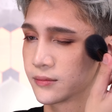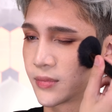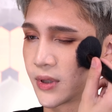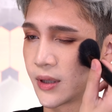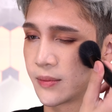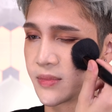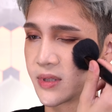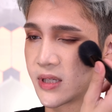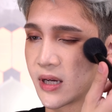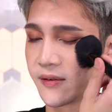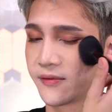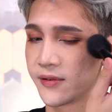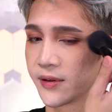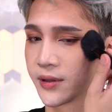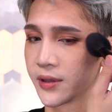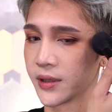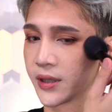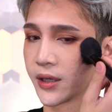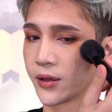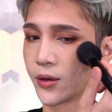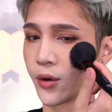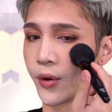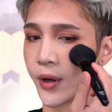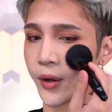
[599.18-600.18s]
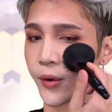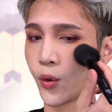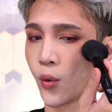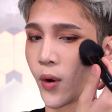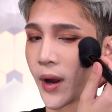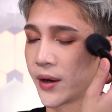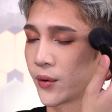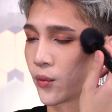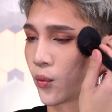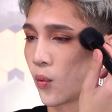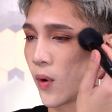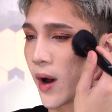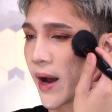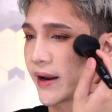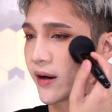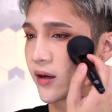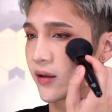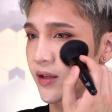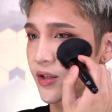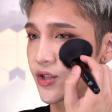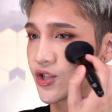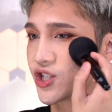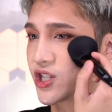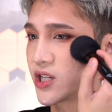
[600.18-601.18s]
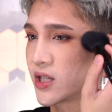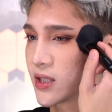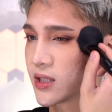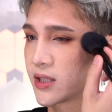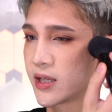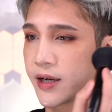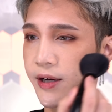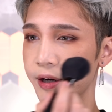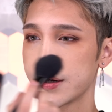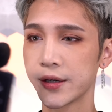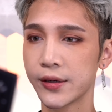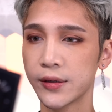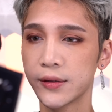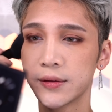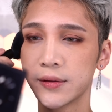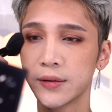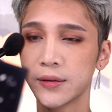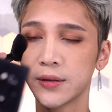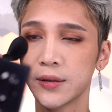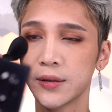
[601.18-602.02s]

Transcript: I'm definitely going quite wide on the cheeks here.